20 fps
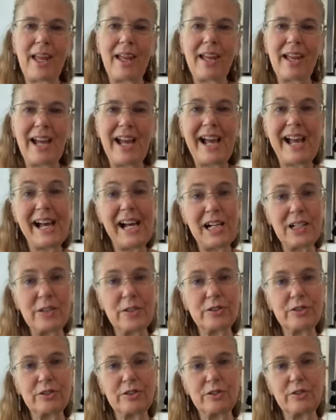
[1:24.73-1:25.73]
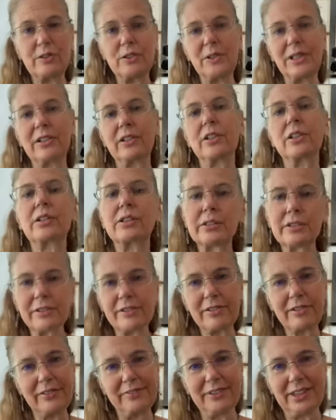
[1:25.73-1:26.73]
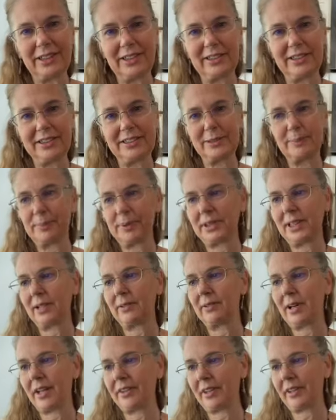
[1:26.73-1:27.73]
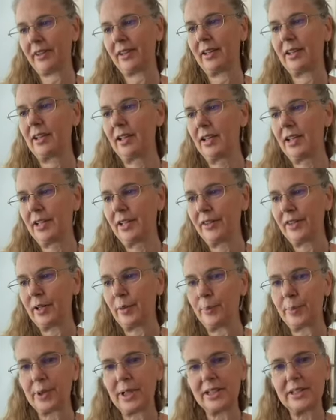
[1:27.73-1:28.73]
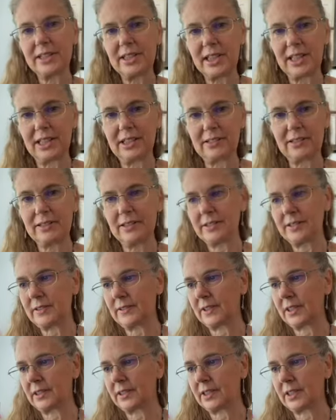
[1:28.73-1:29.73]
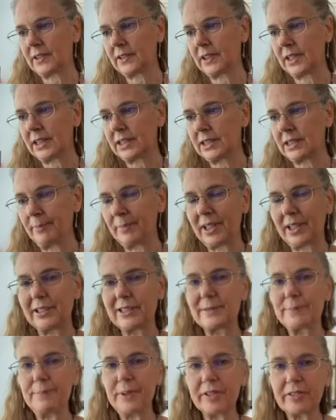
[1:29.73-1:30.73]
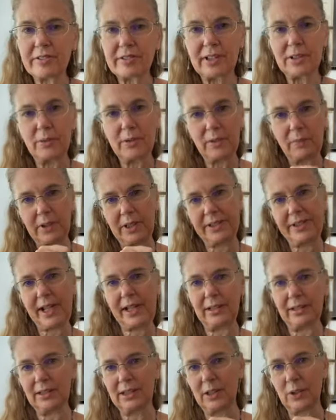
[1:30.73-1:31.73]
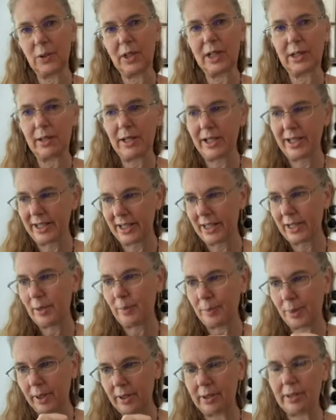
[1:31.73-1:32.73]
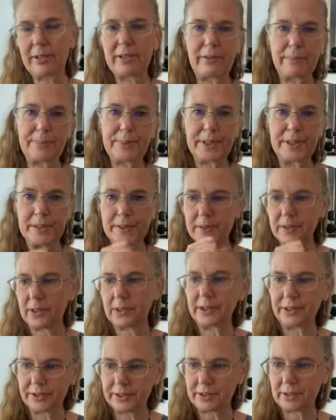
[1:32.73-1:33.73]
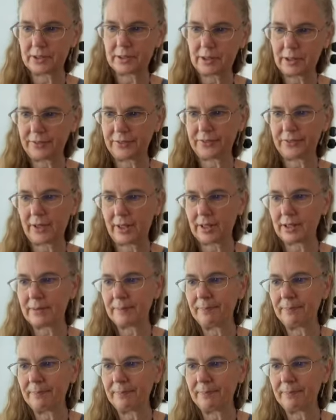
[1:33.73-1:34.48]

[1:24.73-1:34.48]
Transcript: how to encourage the violin to play rather than pressing into the string to create something, especially when we're in that lower part of the bow closer to the frog.